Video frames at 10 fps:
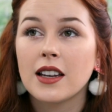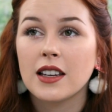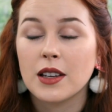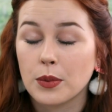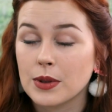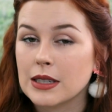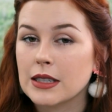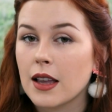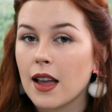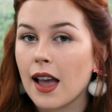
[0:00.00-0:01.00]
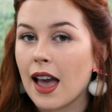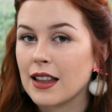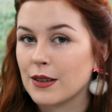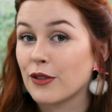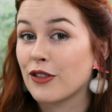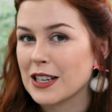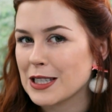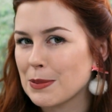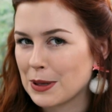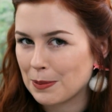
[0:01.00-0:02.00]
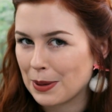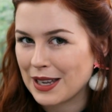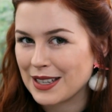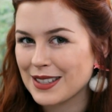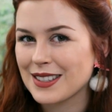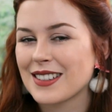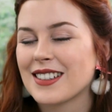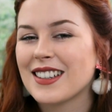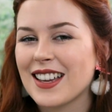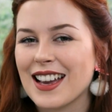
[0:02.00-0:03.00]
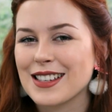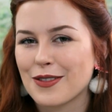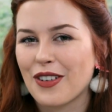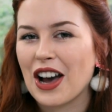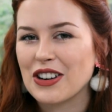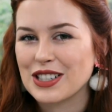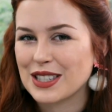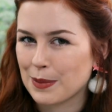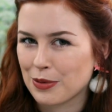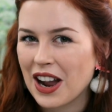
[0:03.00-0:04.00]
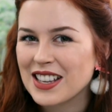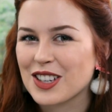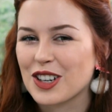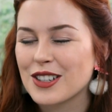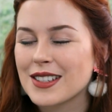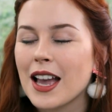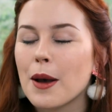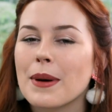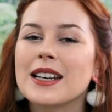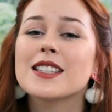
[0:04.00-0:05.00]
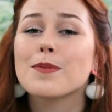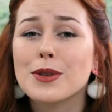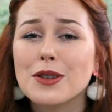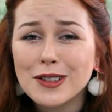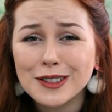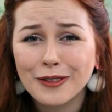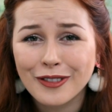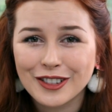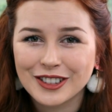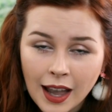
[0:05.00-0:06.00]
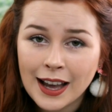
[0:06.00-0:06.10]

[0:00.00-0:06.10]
it was an investment piece as far as the price goes, but it's beautiful.